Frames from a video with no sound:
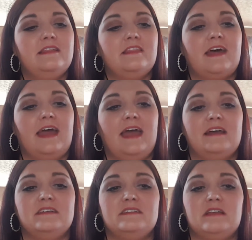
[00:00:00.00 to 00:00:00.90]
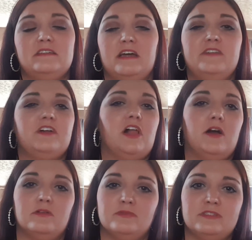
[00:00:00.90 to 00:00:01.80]
that has a ton of
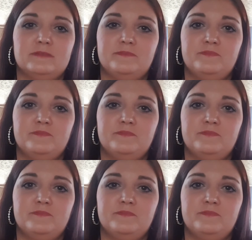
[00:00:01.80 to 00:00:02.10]
clothes,